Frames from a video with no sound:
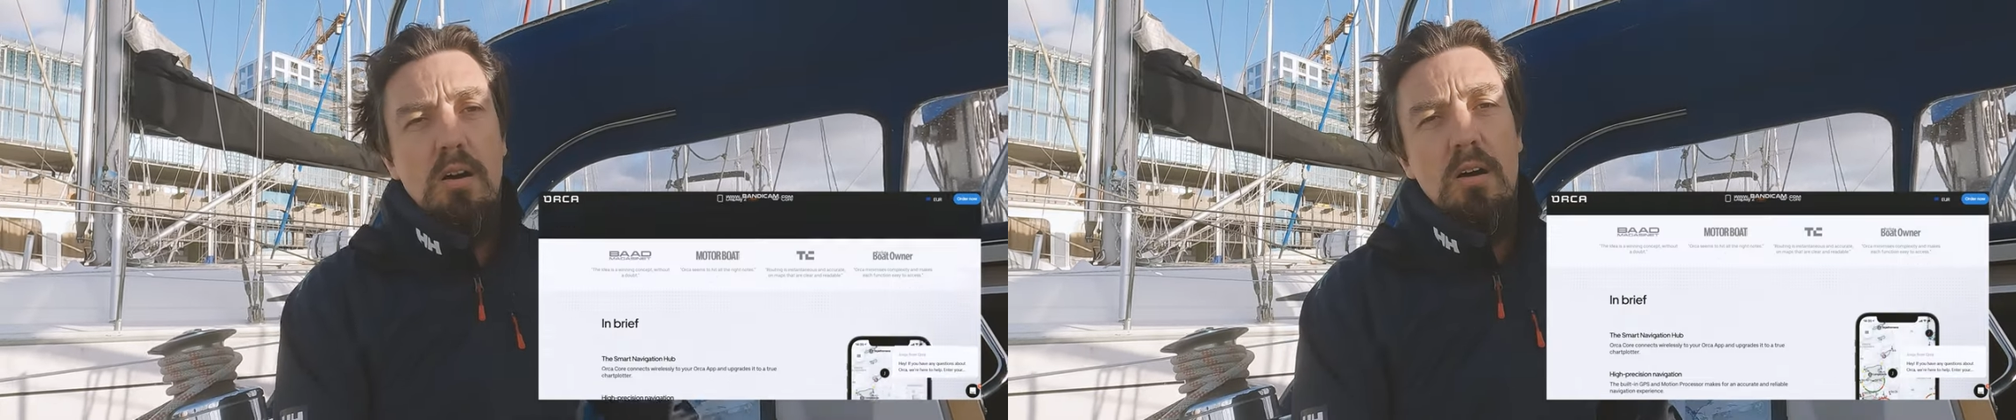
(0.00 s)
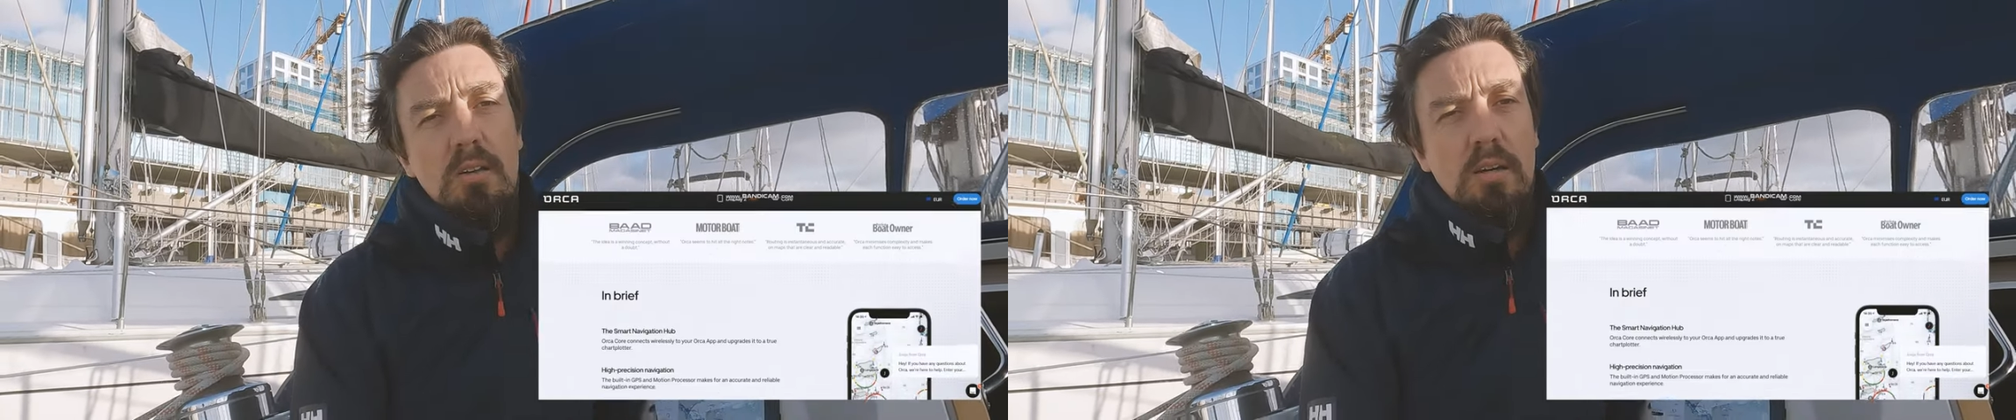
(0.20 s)

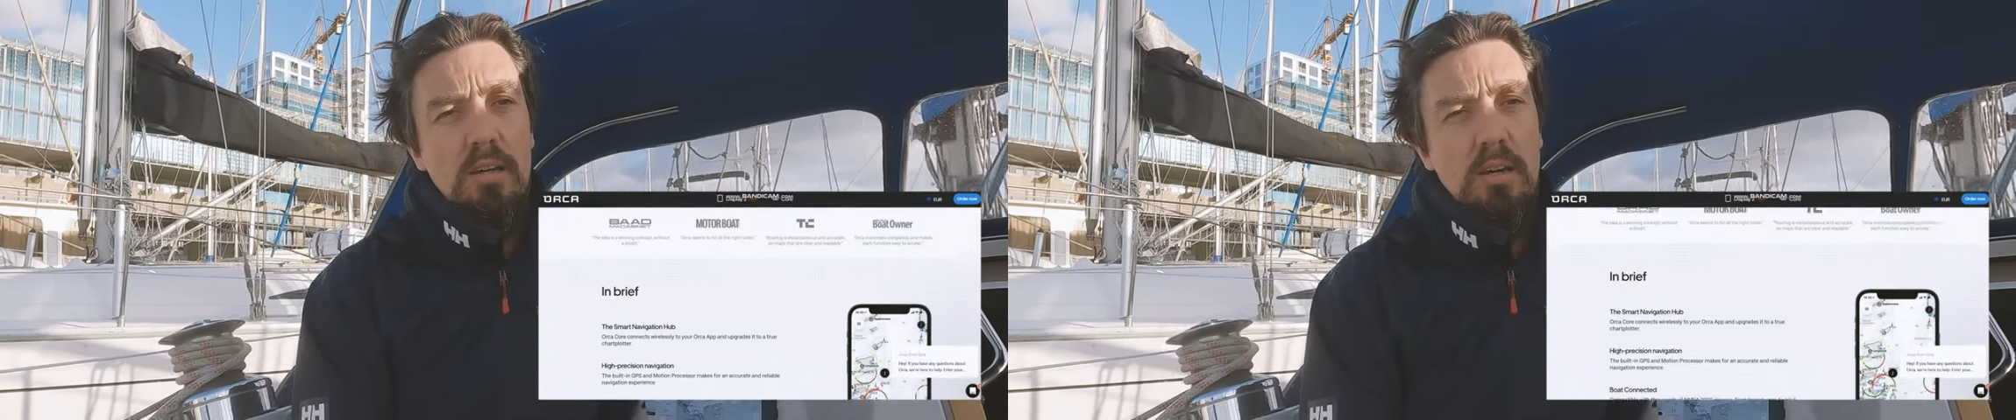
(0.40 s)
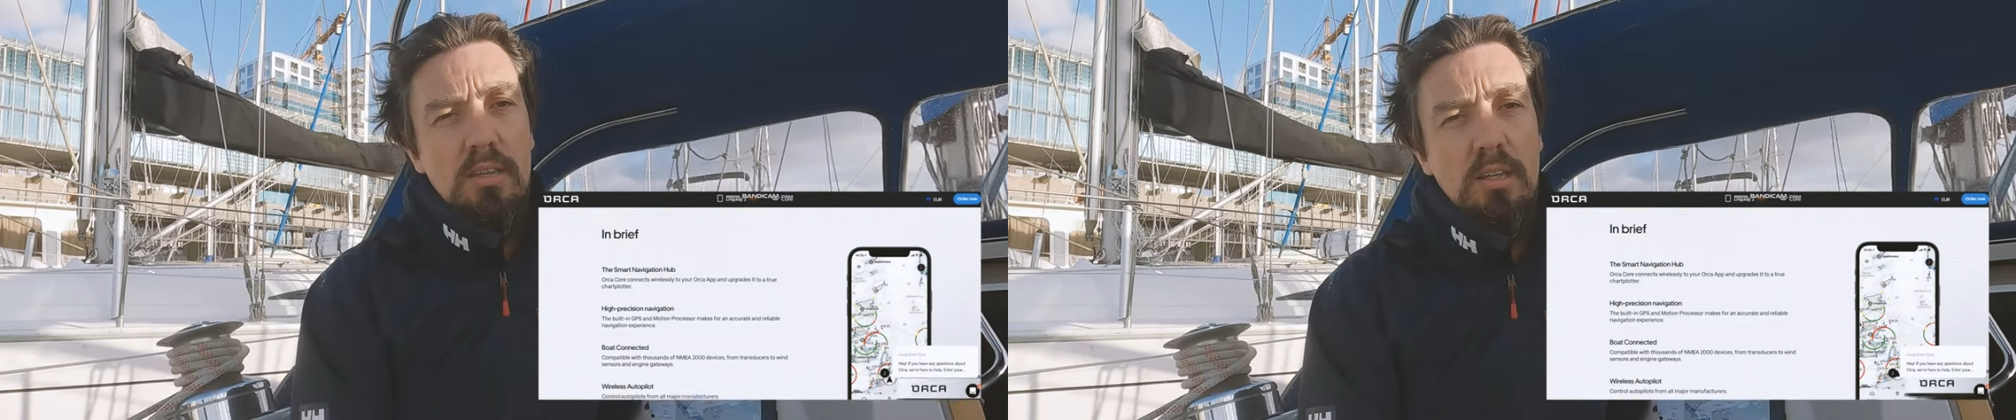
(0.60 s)

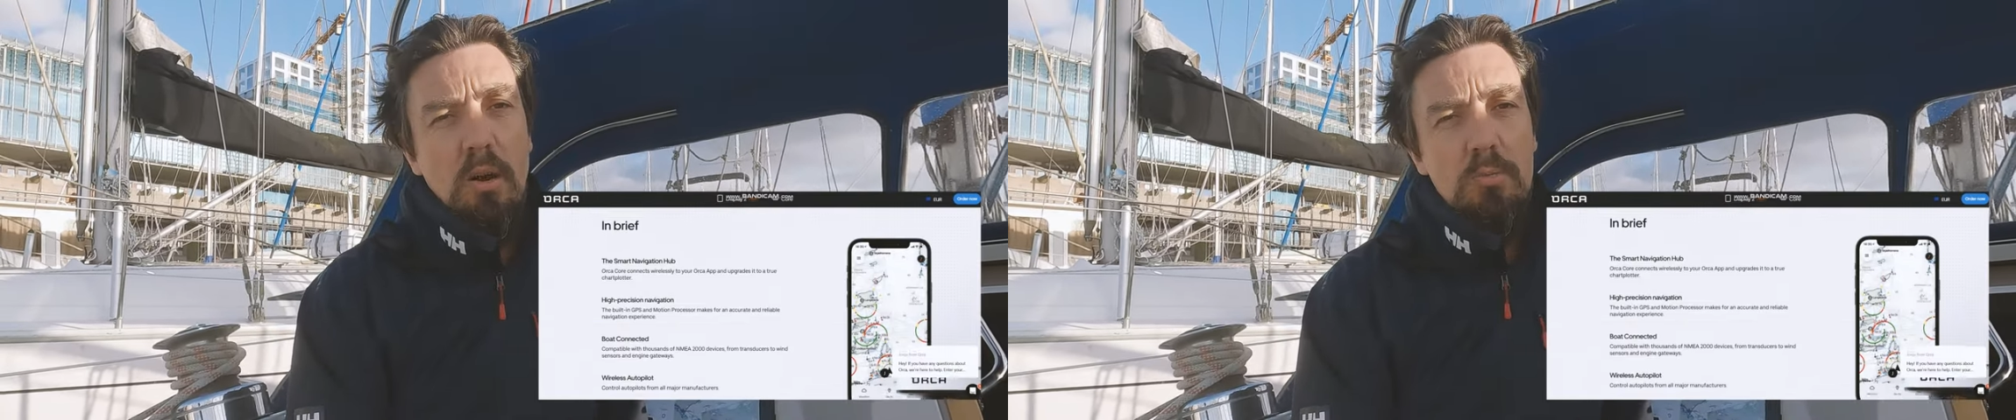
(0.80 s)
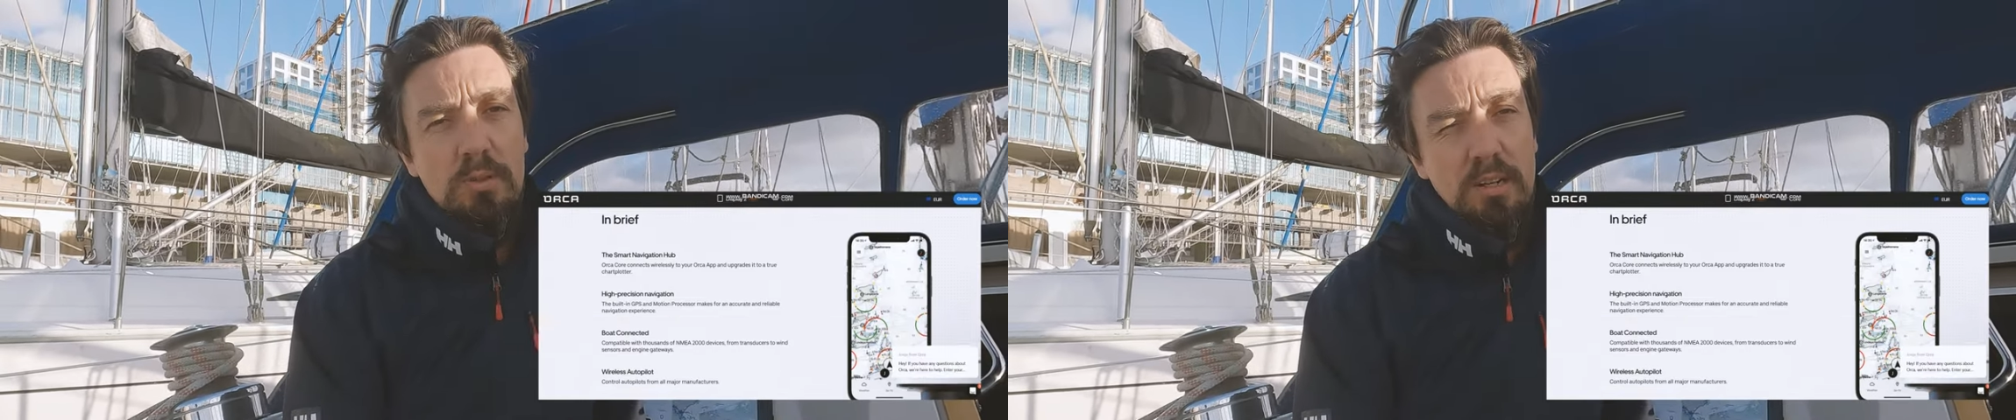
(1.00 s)
on the
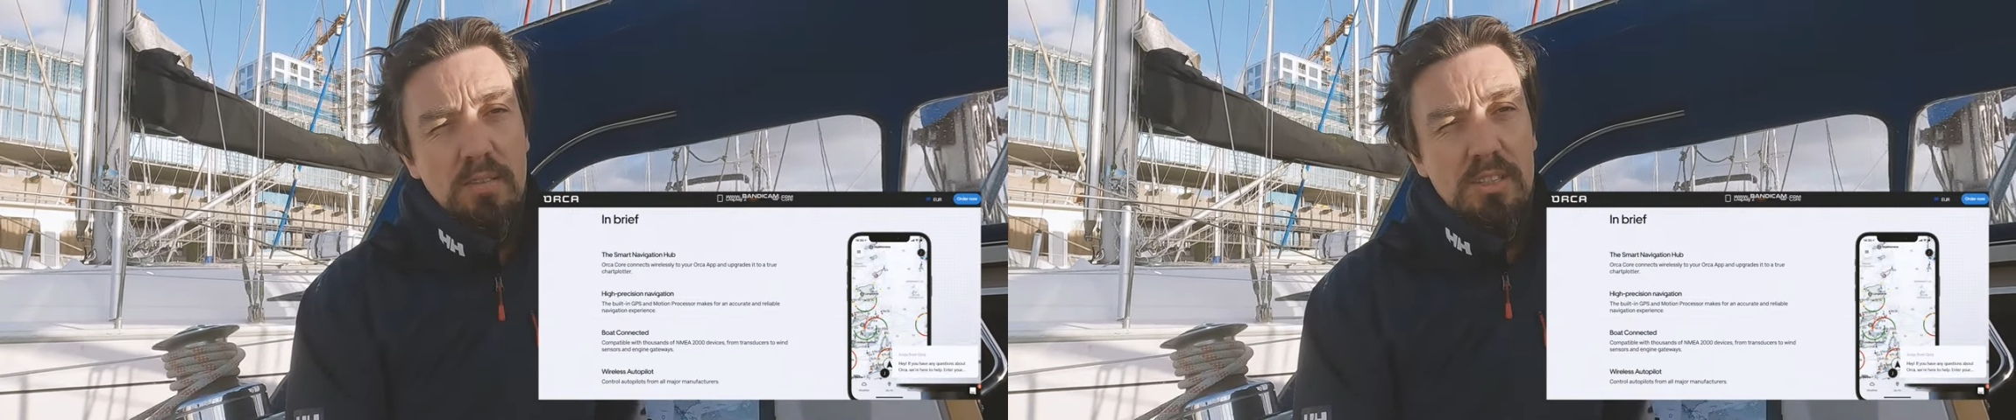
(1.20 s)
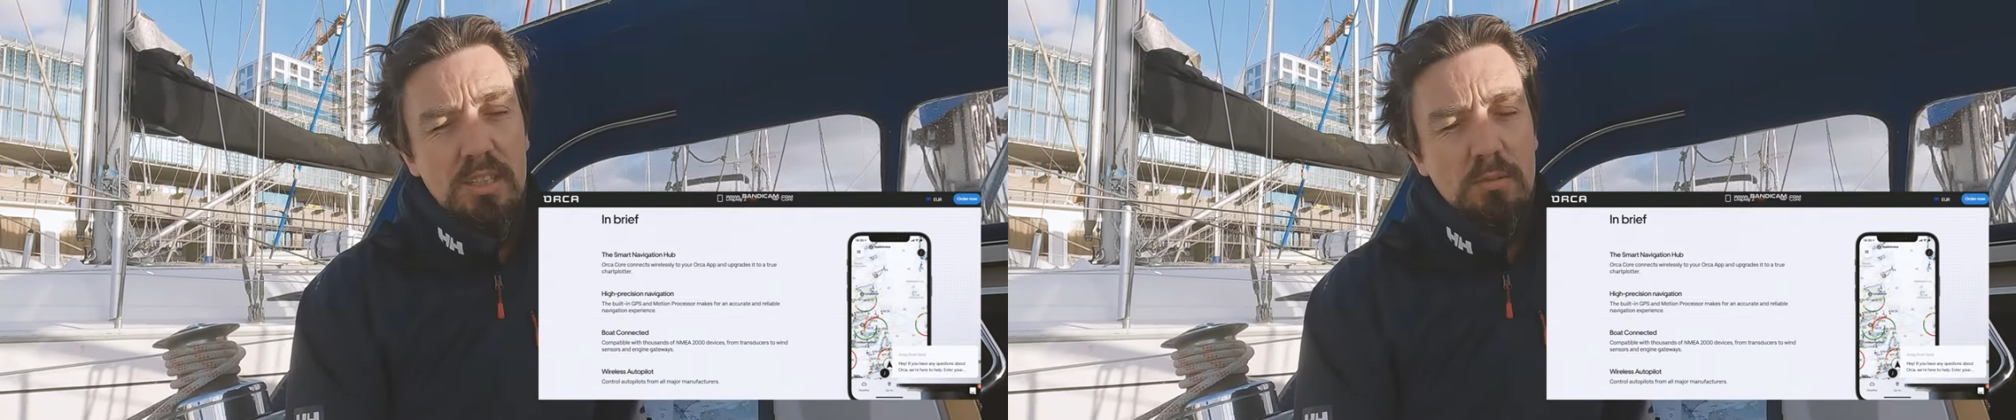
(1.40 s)
home screen
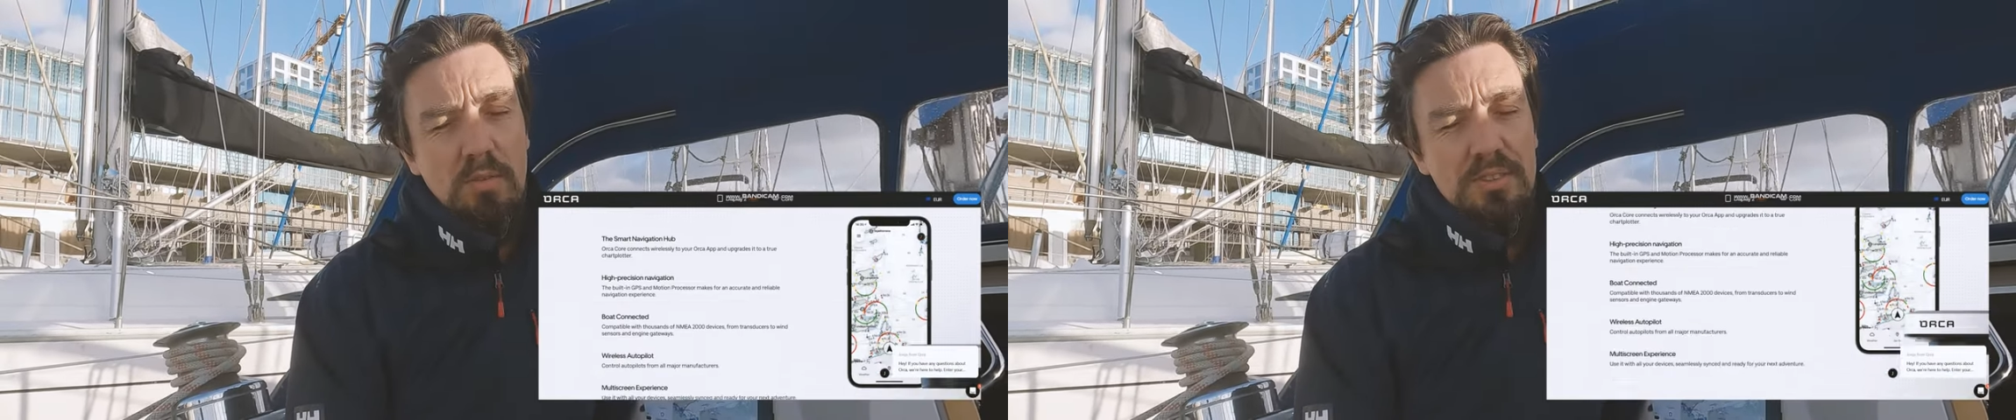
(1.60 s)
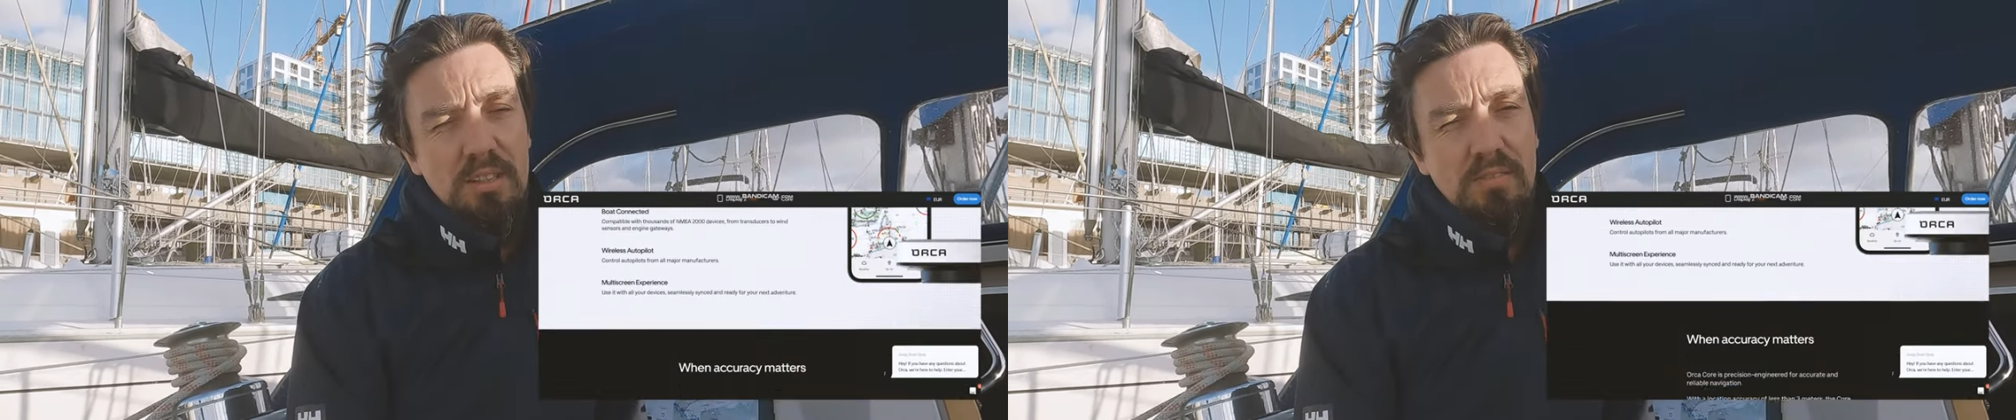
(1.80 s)
of the Sea
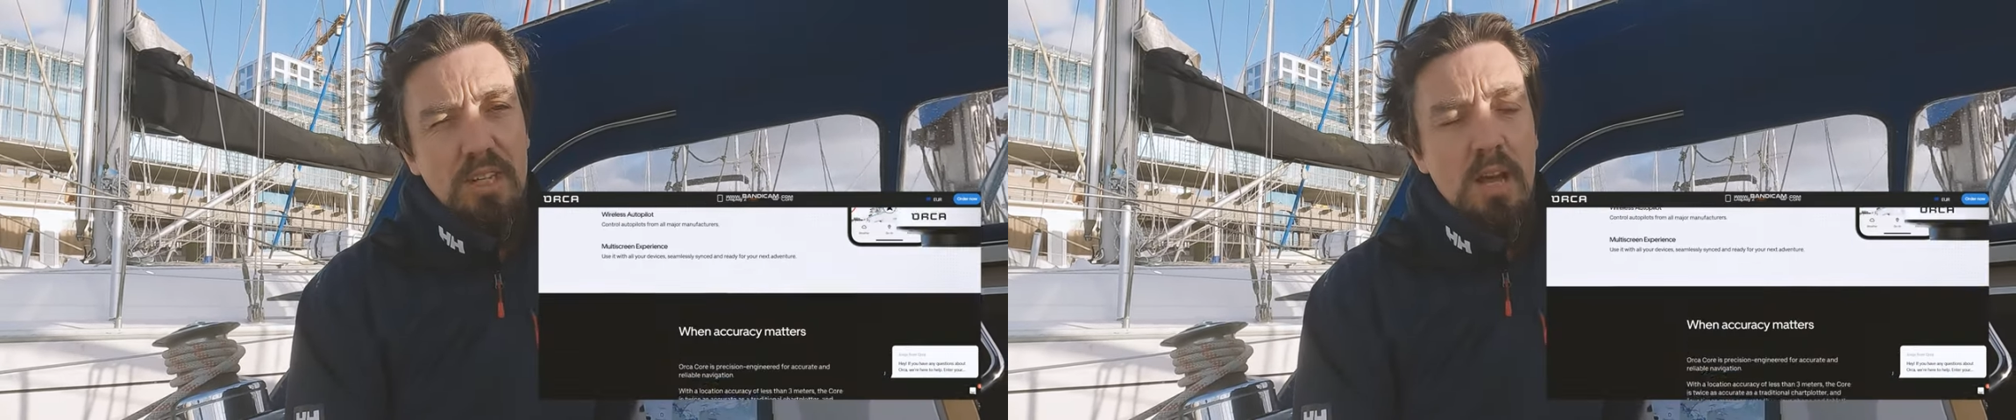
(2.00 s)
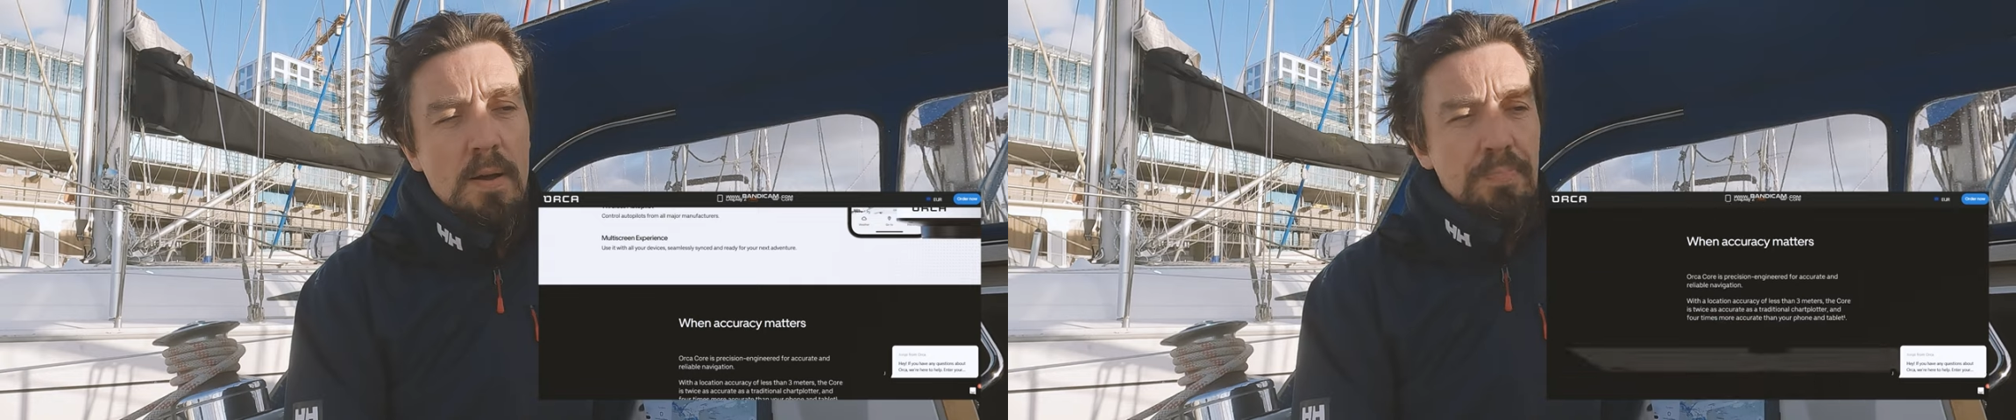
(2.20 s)
Wolves TV